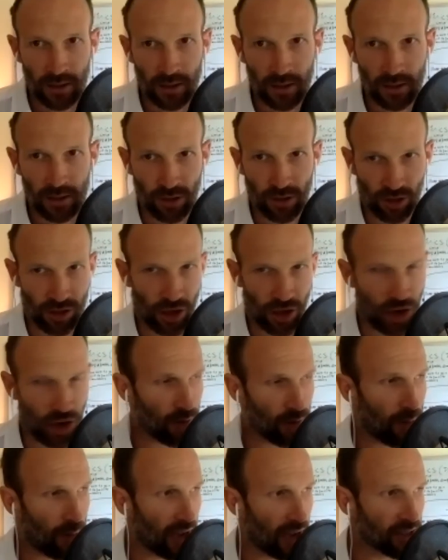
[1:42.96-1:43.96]
Dr.
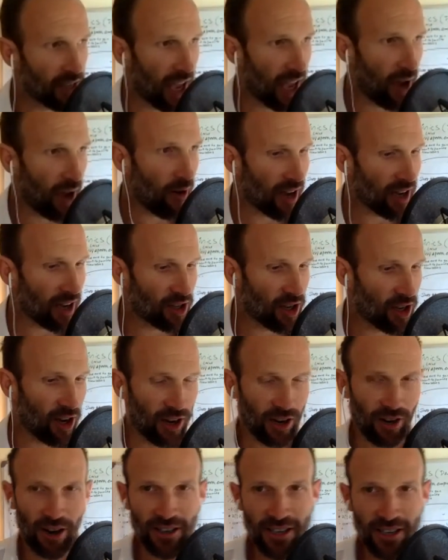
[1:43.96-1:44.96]
Kirk Parsley, how are you,
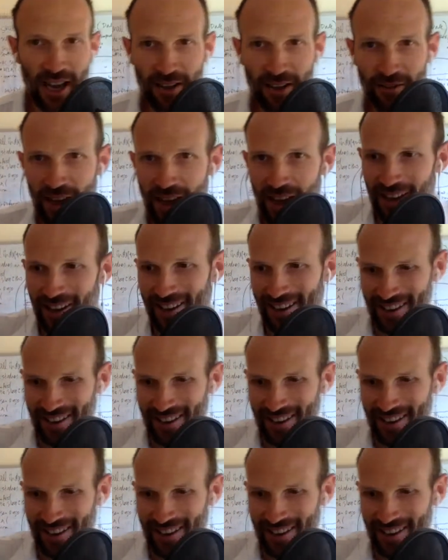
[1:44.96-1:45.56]
sir? Great to have you here.